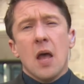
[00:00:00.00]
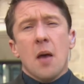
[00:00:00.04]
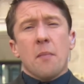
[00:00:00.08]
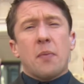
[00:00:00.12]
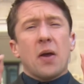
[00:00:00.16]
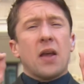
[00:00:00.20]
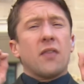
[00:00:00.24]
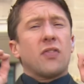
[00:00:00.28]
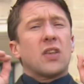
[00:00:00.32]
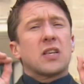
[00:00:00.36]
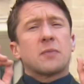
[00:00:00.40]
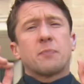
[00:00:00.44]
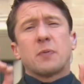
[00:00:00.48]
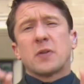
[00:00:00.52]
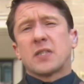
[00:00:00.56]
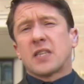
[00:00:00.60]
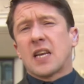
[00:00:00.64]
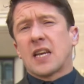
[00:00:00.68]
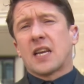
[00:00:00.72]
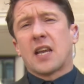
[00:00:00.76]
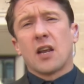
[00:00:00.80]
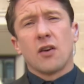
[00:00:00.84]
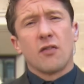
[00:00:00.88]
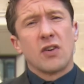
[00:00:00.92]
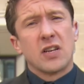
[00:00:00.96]
but in this
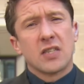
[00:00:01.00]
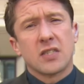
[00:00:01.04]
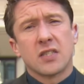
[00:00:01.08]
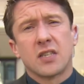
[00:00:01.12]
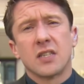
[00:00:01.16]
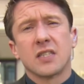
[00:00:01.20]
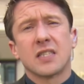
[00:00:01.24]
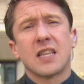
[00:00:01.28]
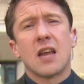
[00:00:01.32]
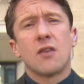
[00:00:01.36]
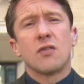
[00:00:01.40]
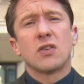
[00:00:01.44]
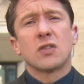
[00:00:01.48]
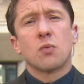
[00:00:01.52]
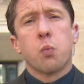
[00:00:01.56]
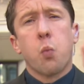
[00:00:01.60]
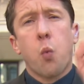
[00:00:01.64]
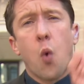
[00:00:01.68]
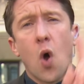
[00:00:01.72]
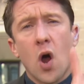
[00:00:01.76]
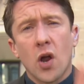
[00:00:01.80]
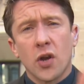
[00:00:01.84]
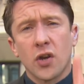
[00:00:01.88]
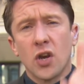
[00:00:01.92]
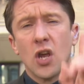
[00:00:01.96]
particular instance there is
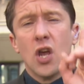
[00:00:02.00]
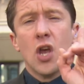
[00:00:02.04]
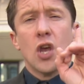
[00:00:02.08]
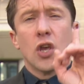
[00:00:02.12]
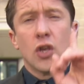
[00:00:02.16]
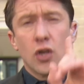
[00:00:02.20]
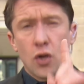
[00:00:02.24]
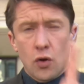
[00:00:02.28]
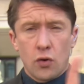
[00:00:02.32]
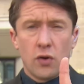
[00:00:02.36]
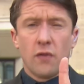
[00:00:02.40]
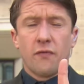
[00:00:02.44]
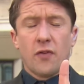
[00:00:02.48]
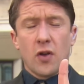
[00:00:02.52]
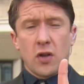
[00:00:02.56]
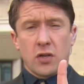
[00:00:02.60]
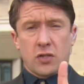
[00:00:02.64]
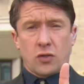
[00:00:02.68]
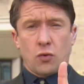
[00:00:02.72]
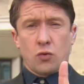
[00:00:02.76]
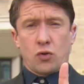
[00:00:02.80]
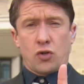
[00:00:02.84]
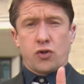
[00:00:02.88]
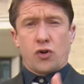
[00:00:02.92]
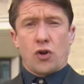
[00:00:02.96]
one
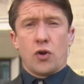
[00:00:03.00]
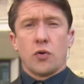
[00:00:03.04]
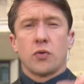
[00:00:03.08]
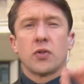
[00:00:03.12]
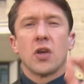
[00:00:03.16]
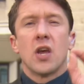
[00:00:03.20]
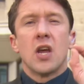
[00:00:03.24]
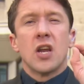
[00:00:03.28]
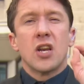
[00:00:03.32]
universal truth.